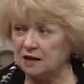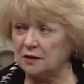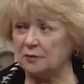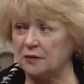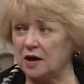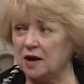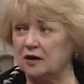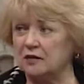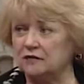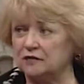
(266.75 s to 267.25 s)
a
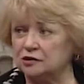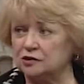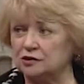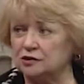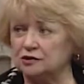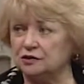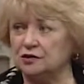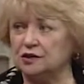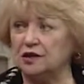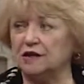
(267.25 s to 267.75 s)
power of
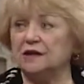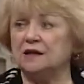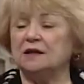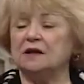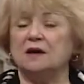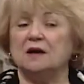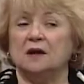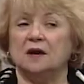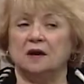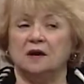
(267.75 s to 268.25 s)
attorney,
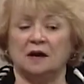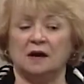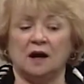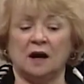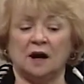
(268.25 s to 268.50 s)
mm-hmm.